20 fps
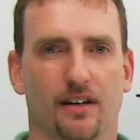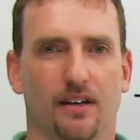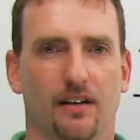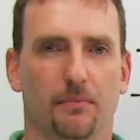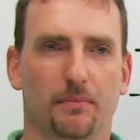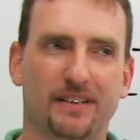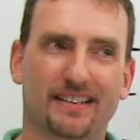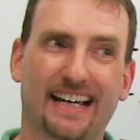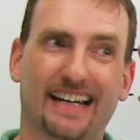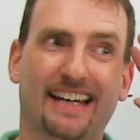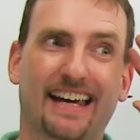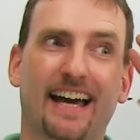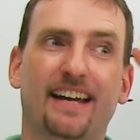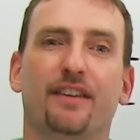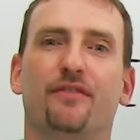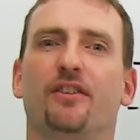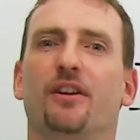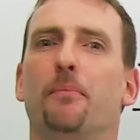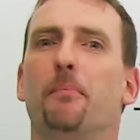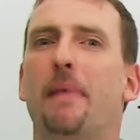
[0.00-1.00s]
It means I can't
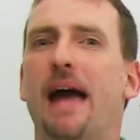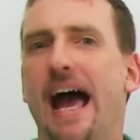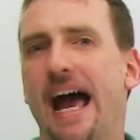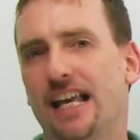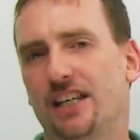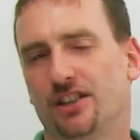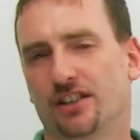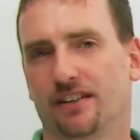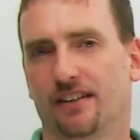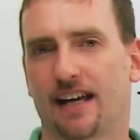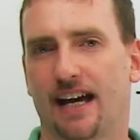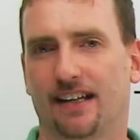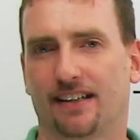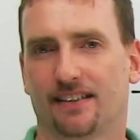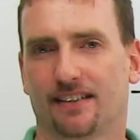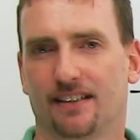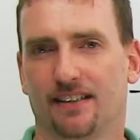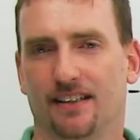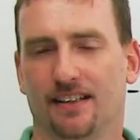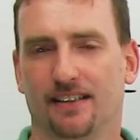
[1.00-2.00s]
even imagine
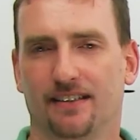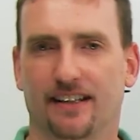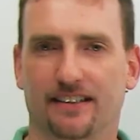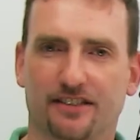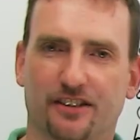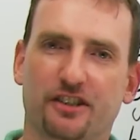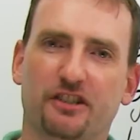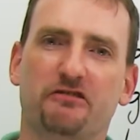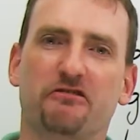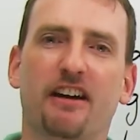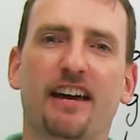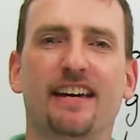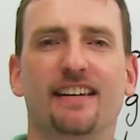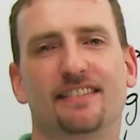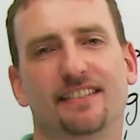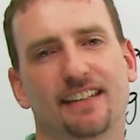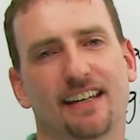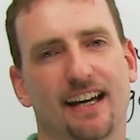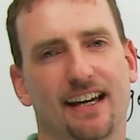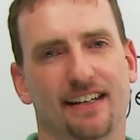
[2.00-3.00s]
that. That's a
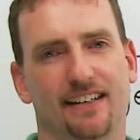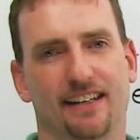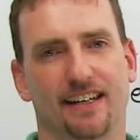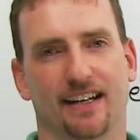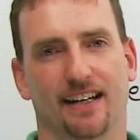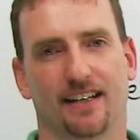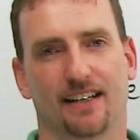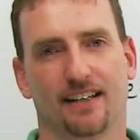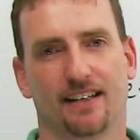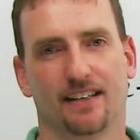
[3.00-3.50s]
crazy idea.